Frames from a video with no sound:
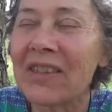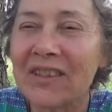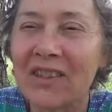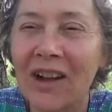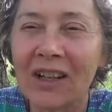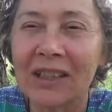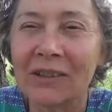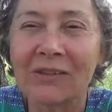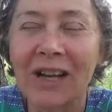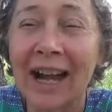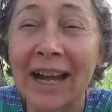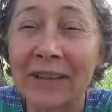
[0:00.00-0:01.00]
Song of
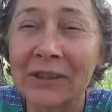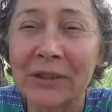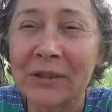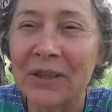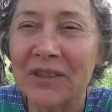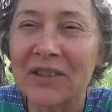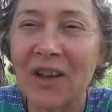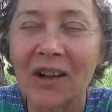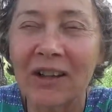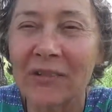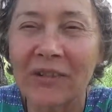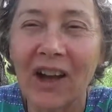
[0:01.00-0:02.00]
Anu, the
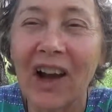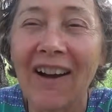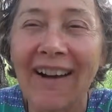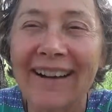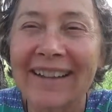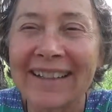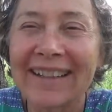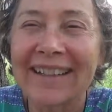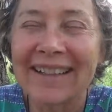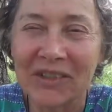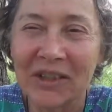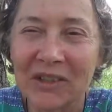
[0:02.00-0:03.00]
Song of the Heart.
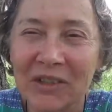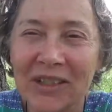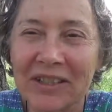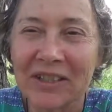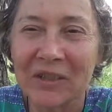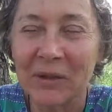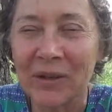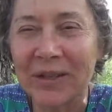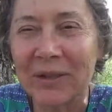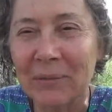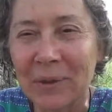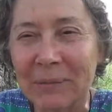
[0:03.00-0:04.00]
It's on Judy
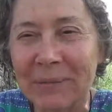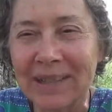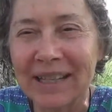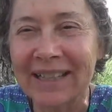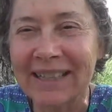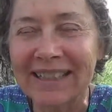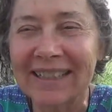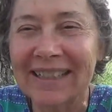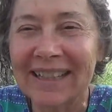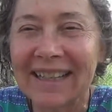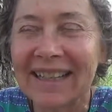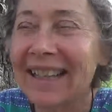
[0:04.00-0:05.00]
Satori's website,
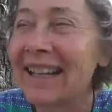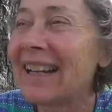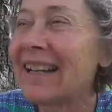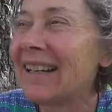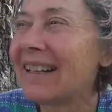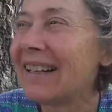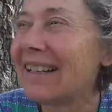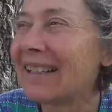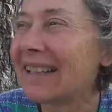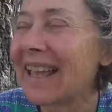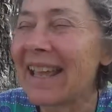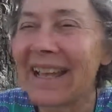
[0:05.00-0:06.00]

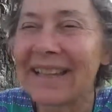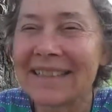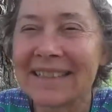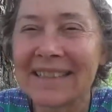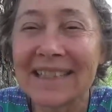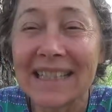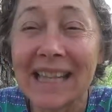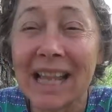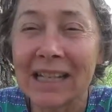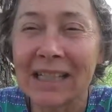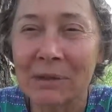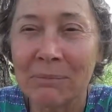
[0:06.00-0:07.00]
uh, and it
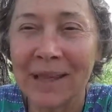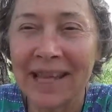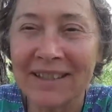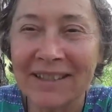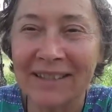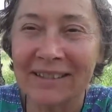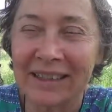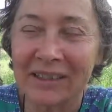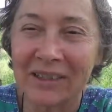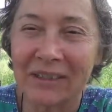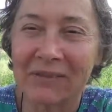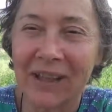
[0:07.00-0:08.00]
had an amazingly
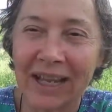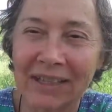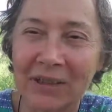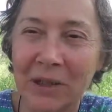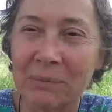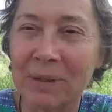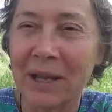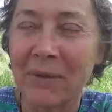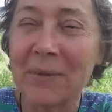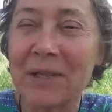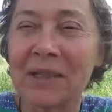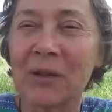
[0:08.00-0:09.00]
good effect on me. It
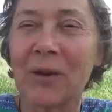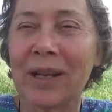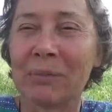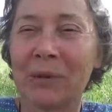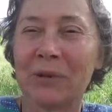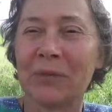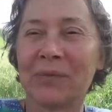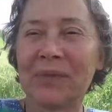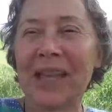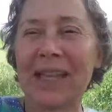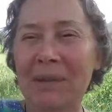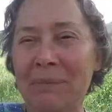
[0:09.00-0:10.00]
was incredible,
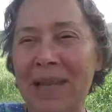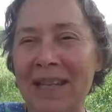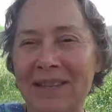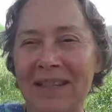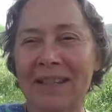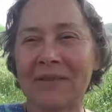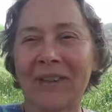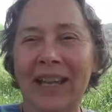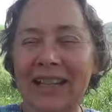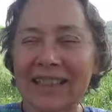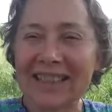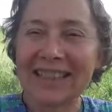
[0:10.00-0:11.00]
an amazing
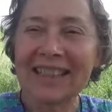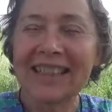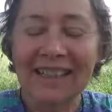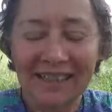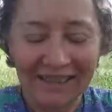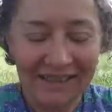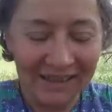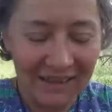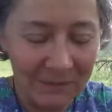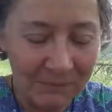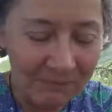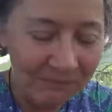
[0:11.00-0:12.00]
effect.
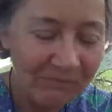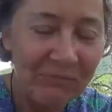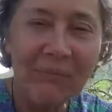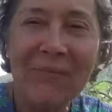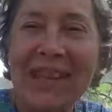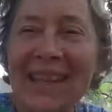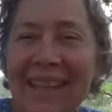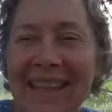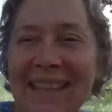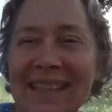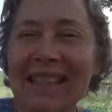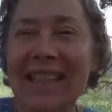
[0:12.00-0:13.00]
Um,
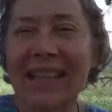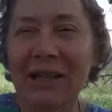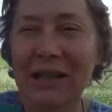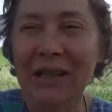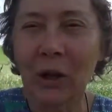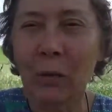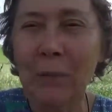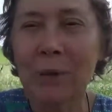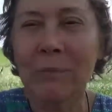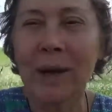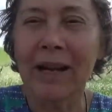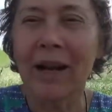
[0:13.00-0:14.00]
it it
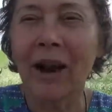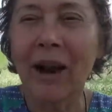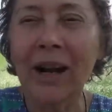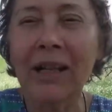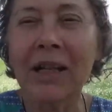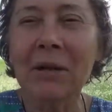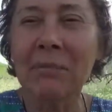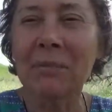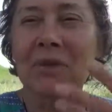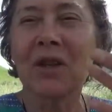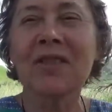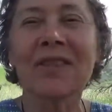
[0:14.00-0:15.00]
opened my heart up
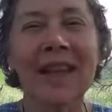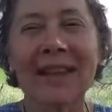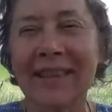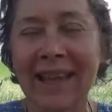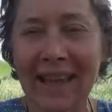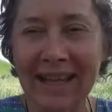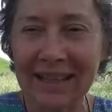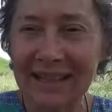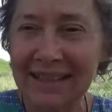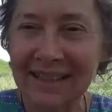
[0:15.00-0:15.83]
just like that.